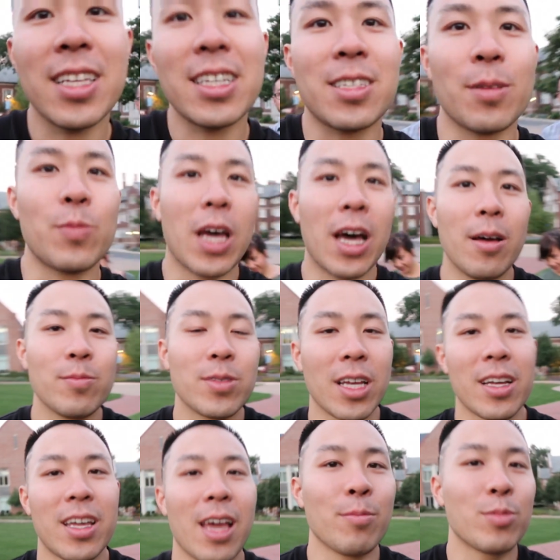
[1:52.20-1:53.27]
like sometimes
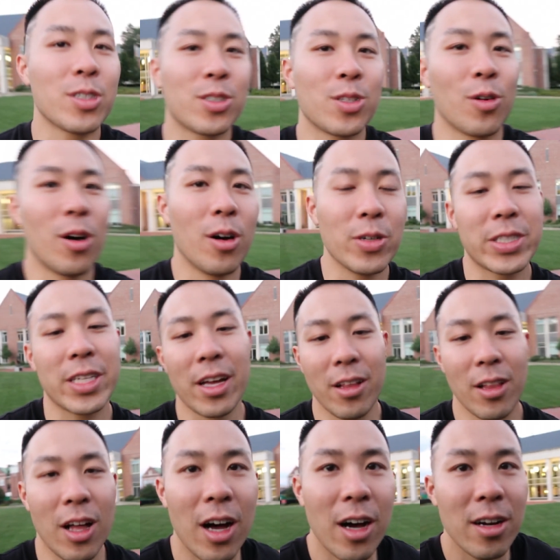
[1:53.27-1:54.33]
like hamsters don't always get
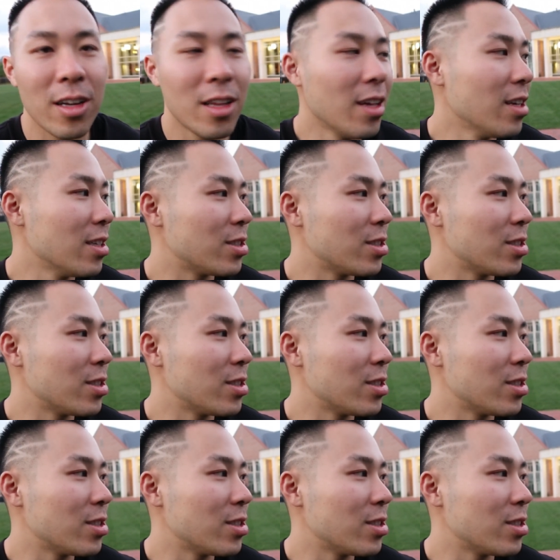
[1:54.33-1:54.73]
along.